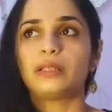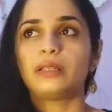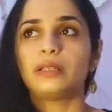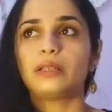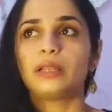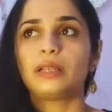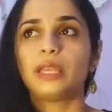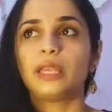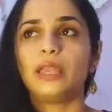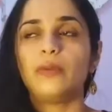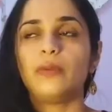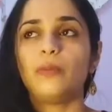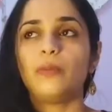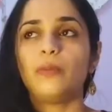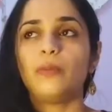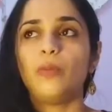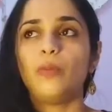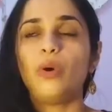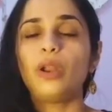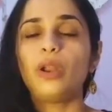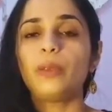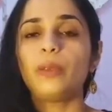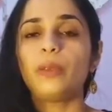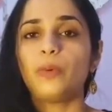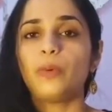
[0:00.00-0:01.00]
give
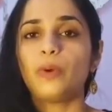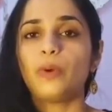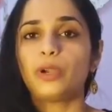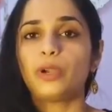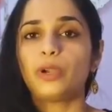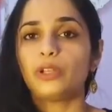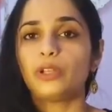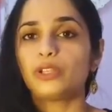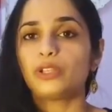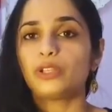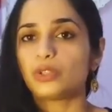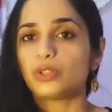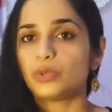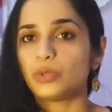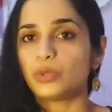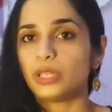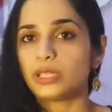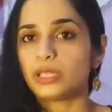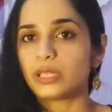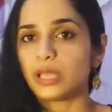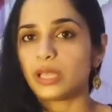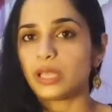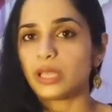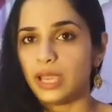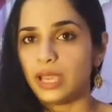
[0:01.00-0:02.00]
more importance to this
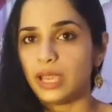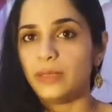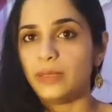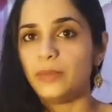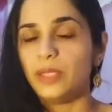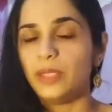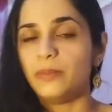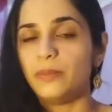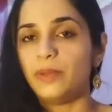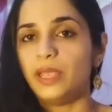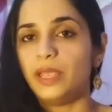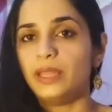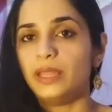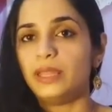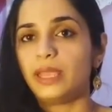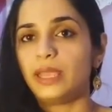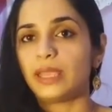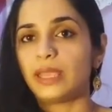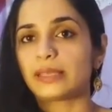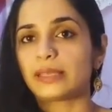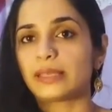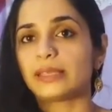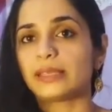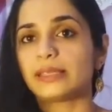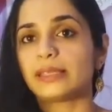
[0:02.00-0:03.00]
honeybee breathing
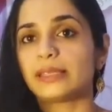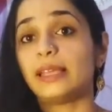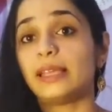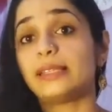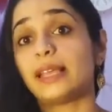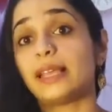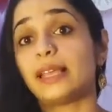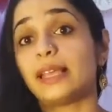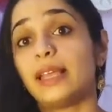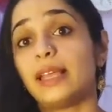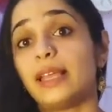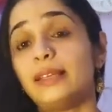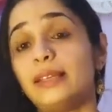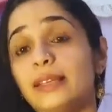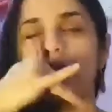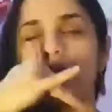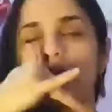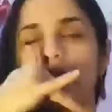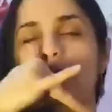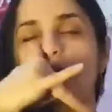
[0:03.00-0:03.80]
exercise, and